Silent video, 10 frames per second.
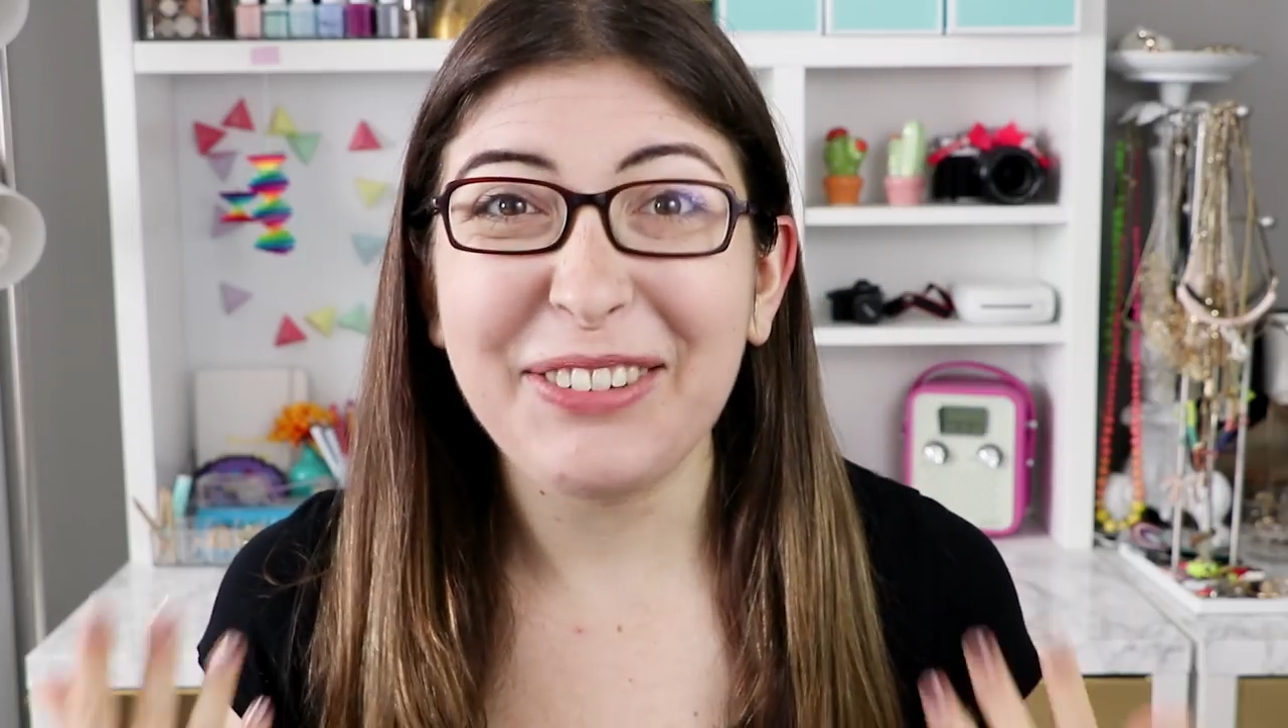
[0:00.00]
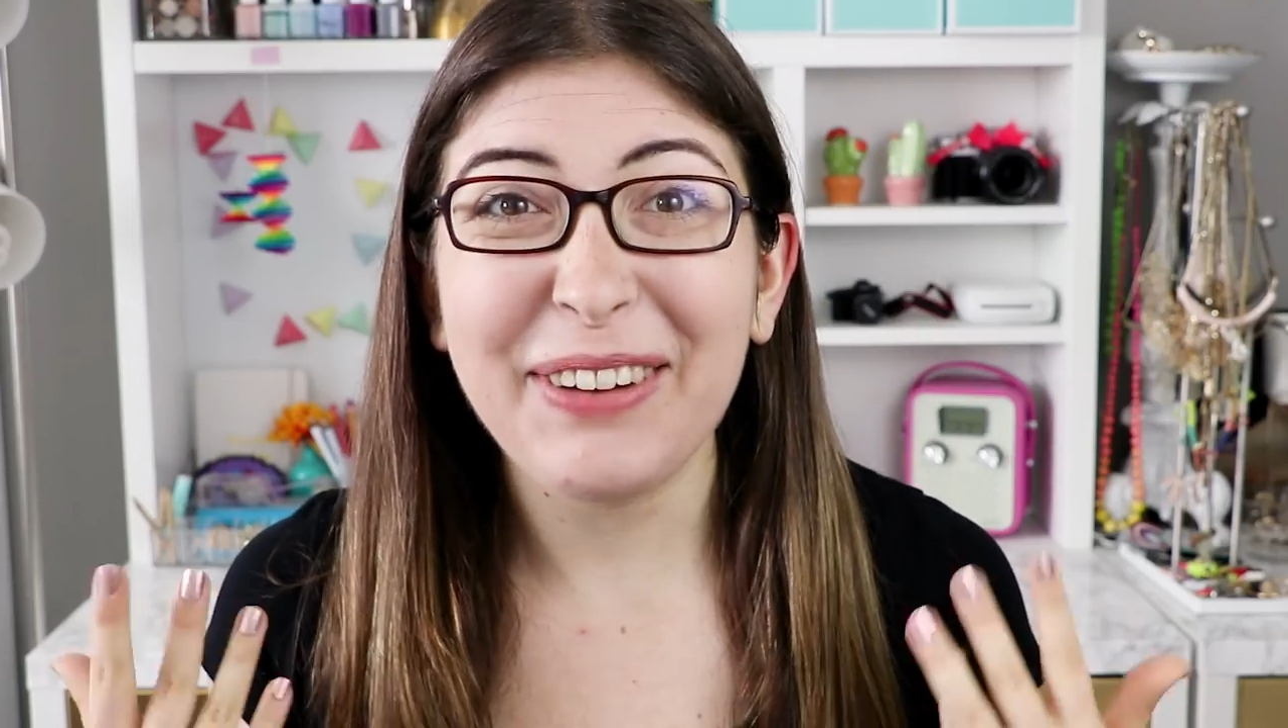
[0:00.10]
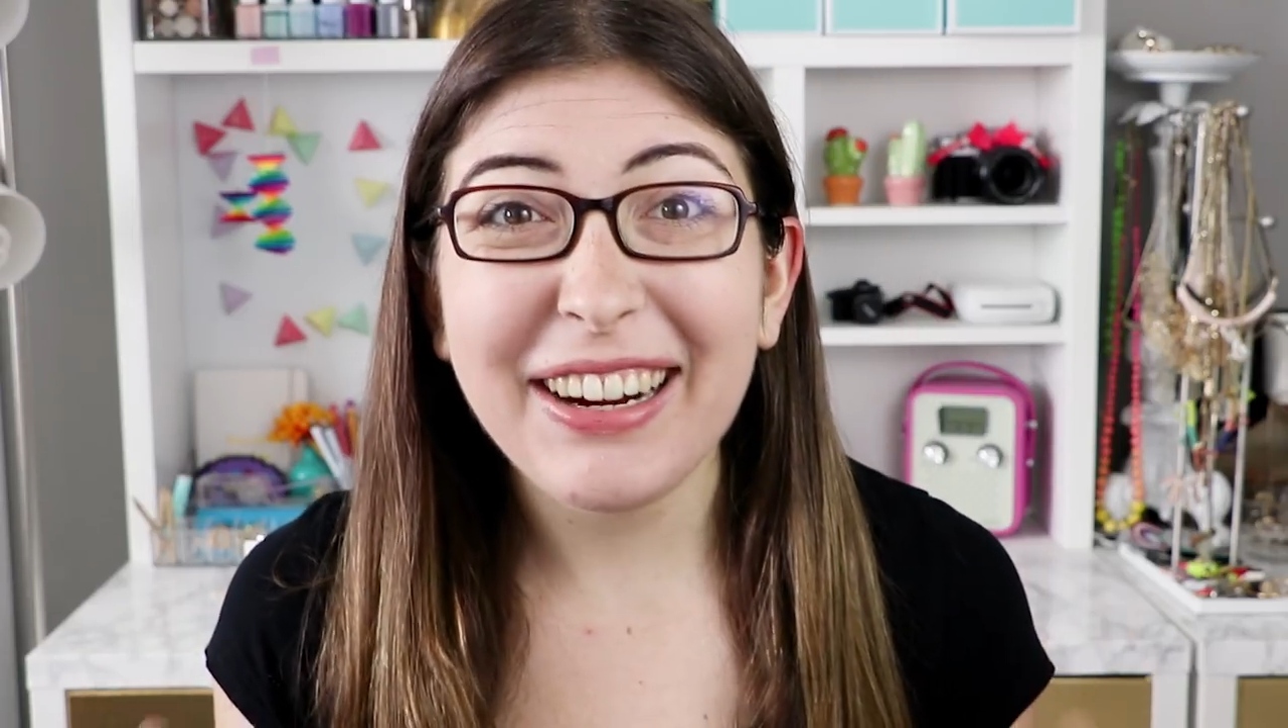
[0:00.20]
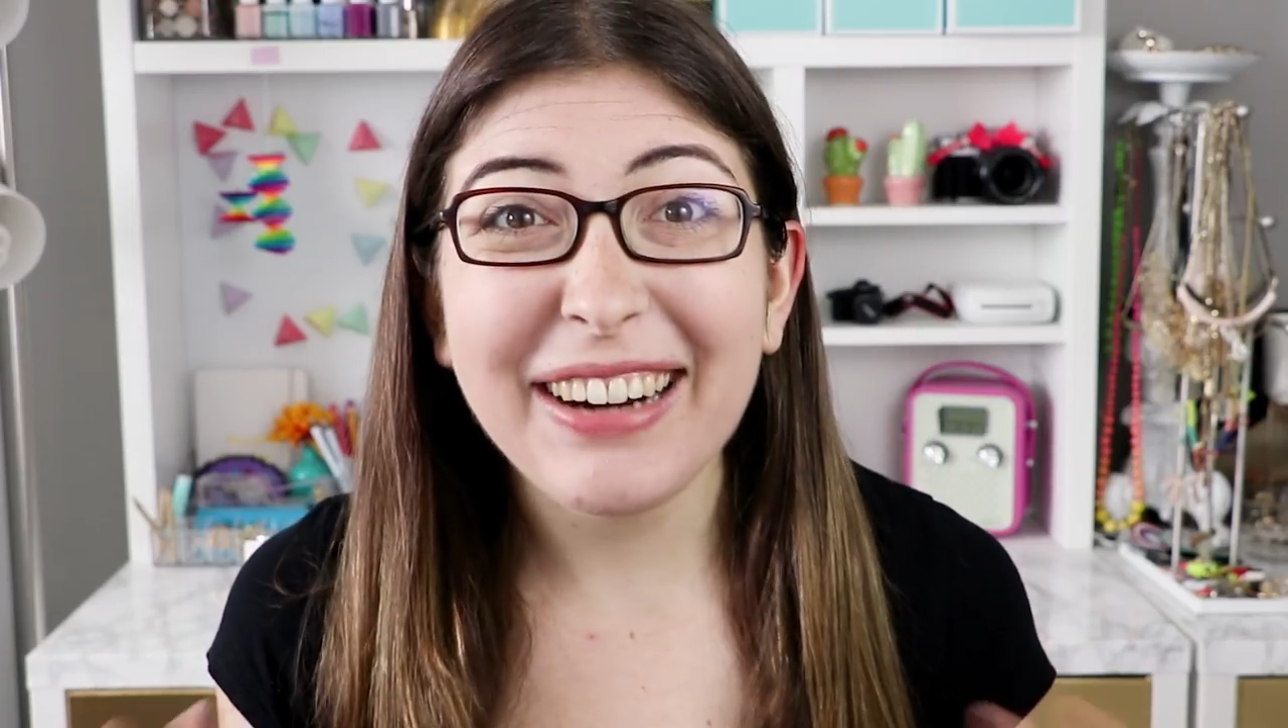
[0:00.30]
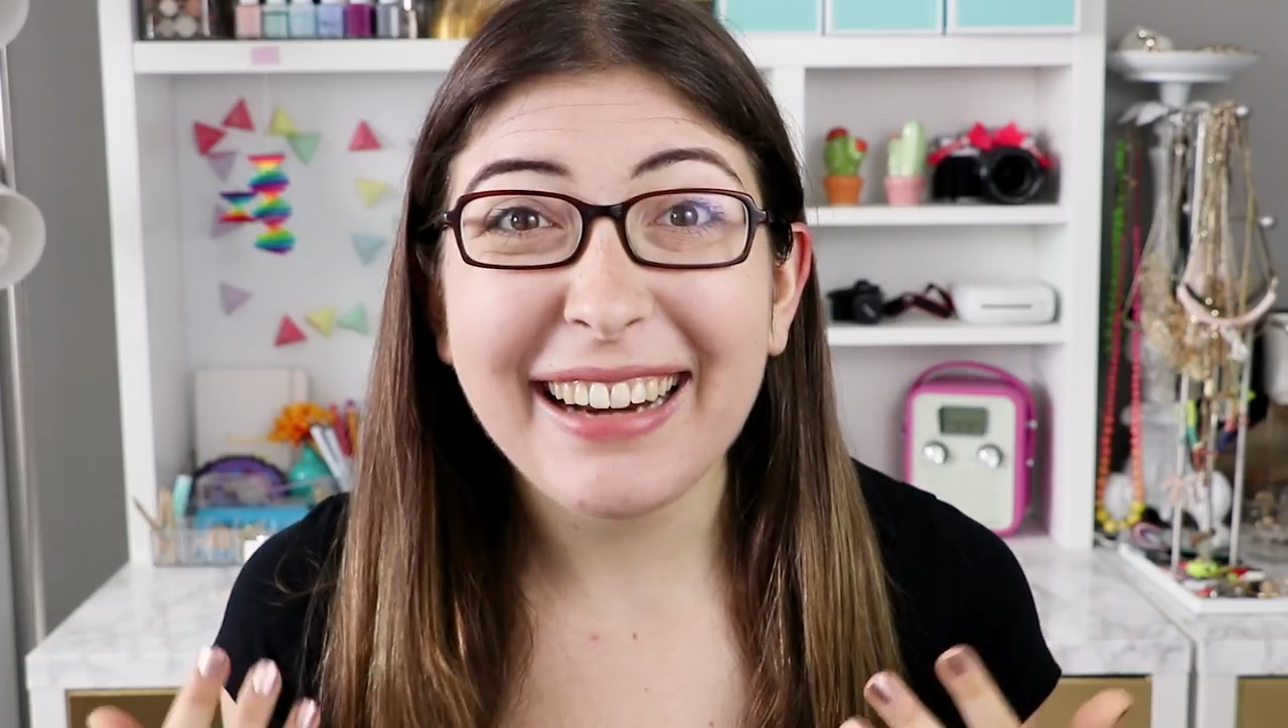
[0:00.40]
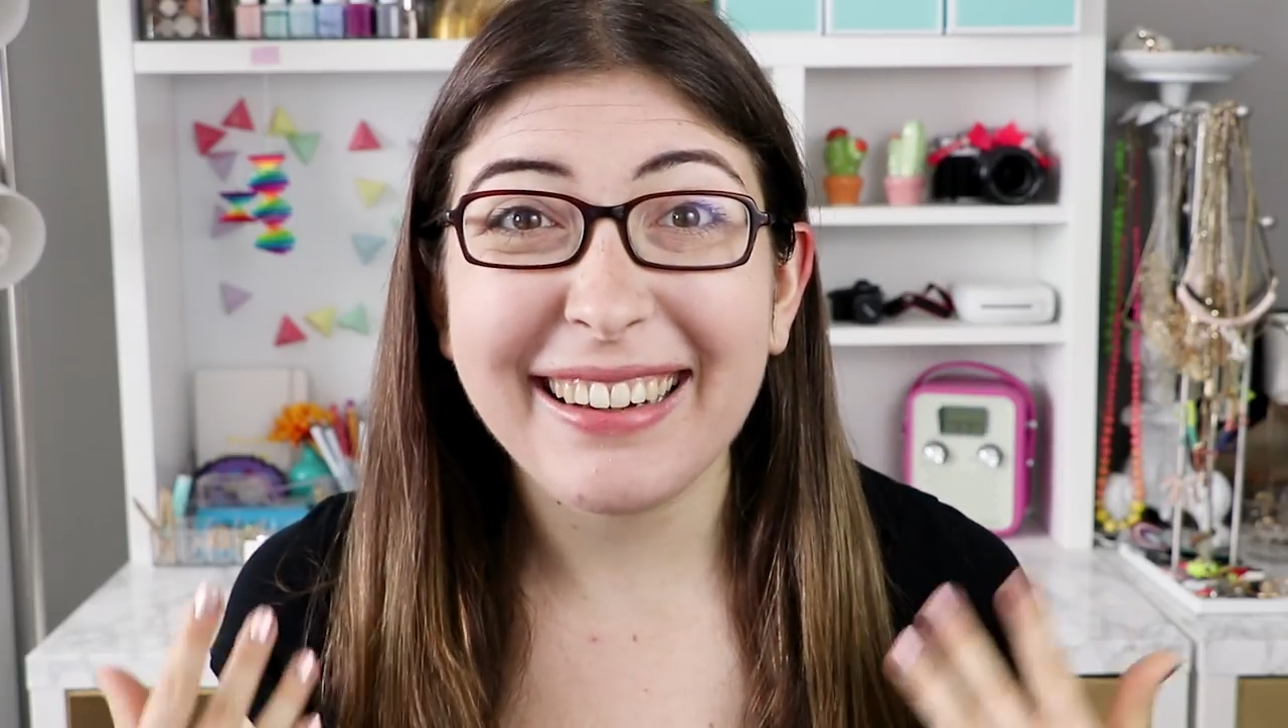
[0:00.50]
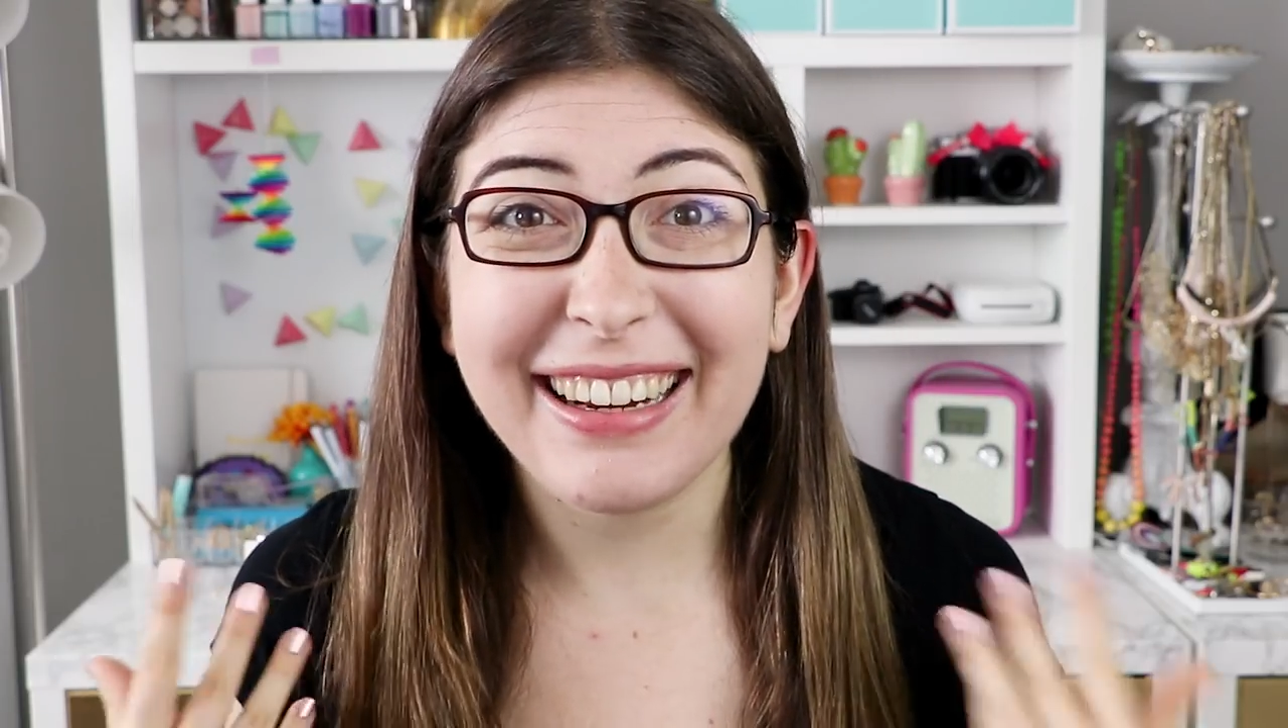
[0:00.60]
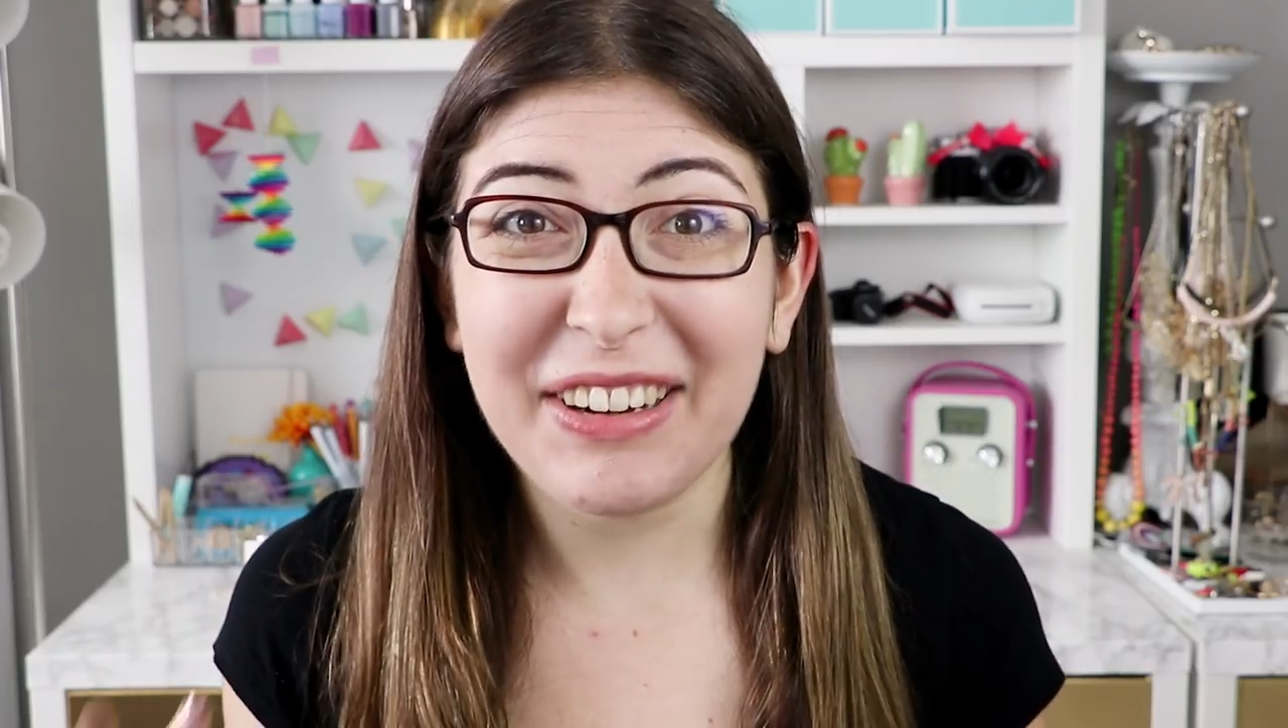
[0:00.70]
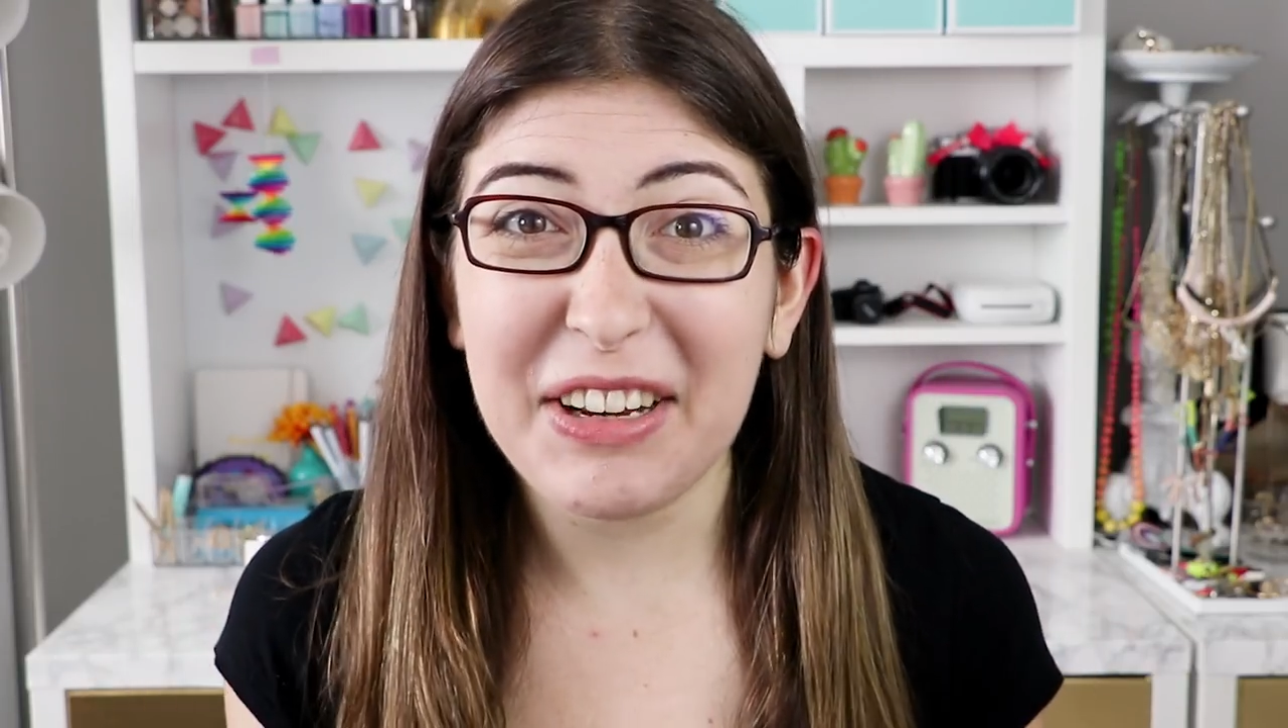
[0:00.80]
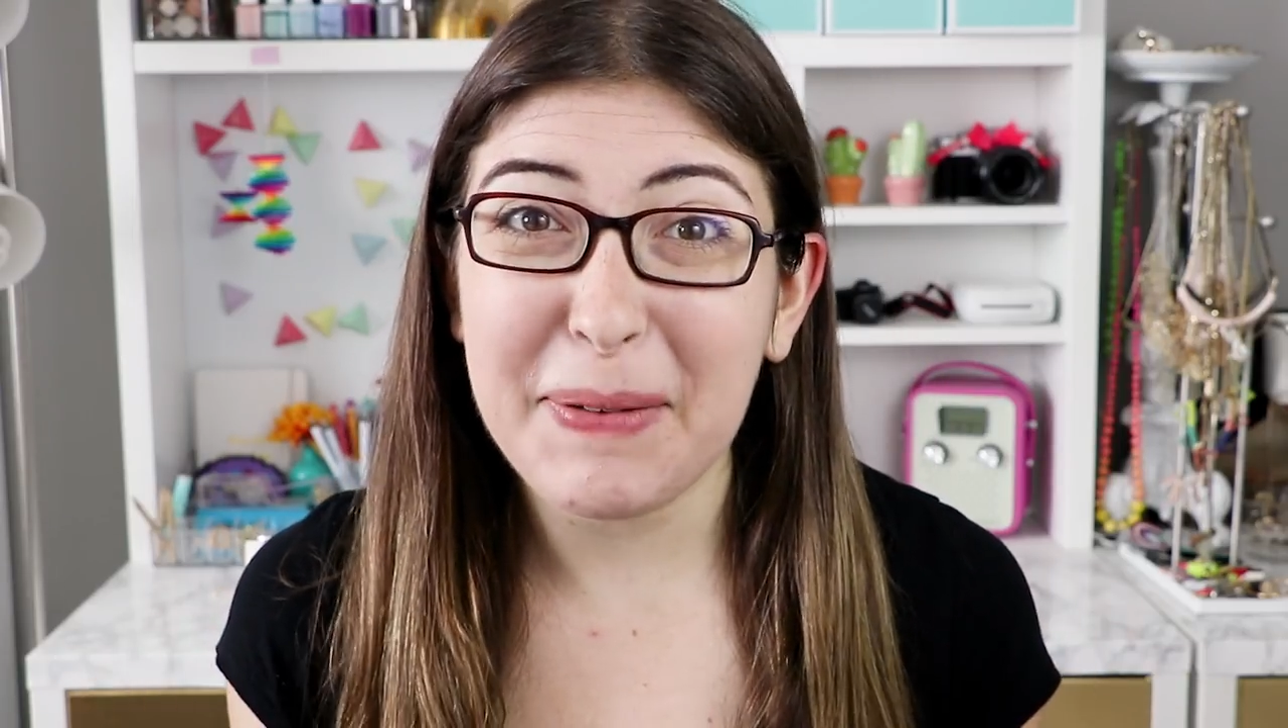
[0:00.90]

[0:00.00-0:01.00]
we are actually going